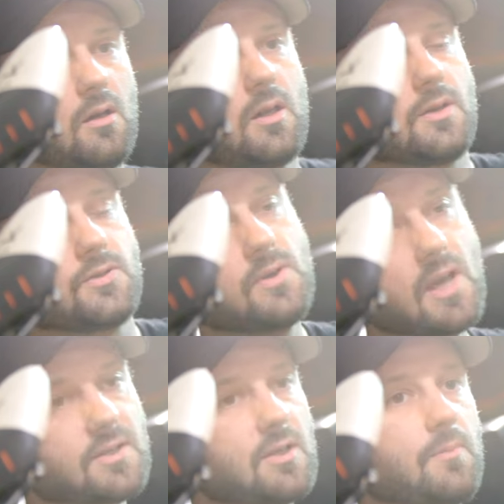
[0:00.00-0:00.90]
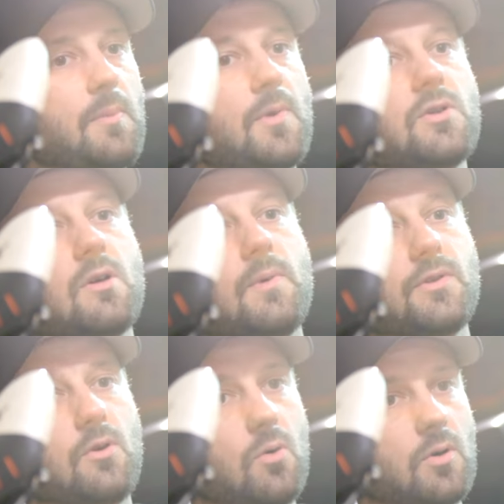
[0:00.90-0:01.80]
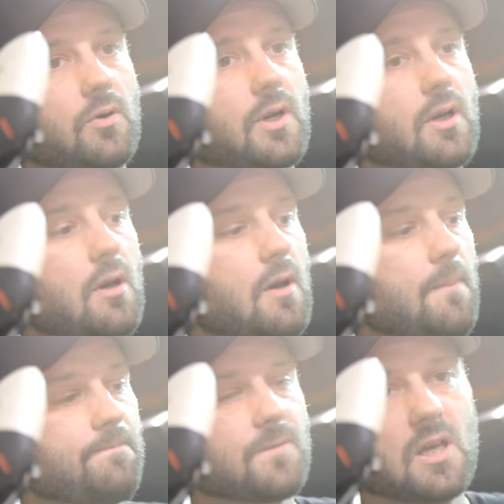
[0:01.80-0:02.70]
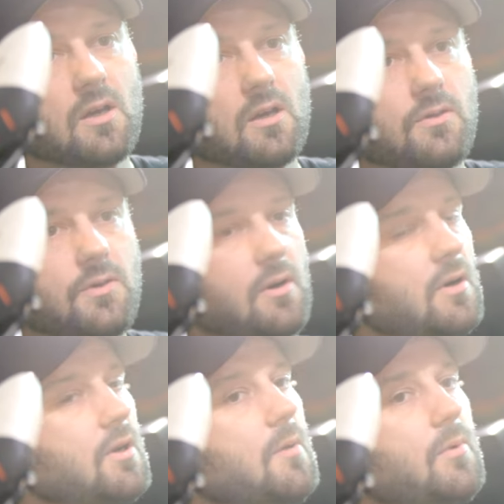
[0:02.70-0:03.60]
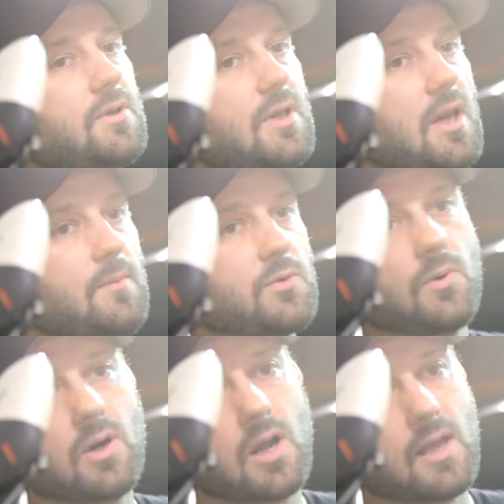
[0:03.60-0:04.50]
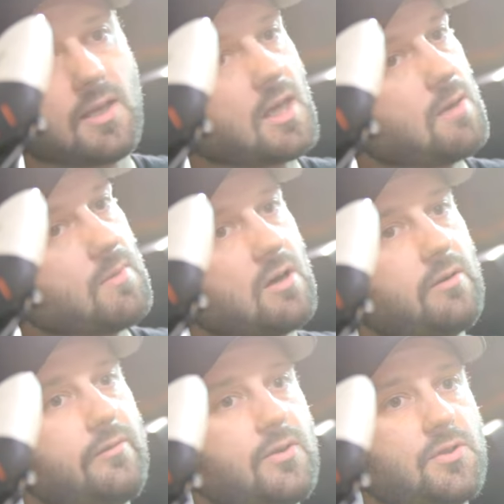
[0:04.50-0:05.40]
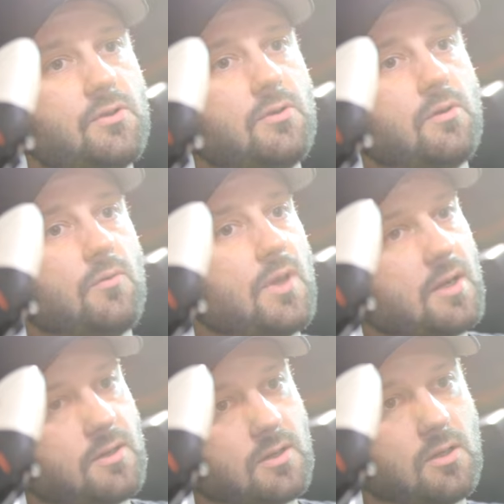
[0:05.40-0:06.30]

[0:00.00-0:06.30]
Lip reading: Okay, so next up, I'm going to talk about the cornering. There are a number of times where I came out of a turn that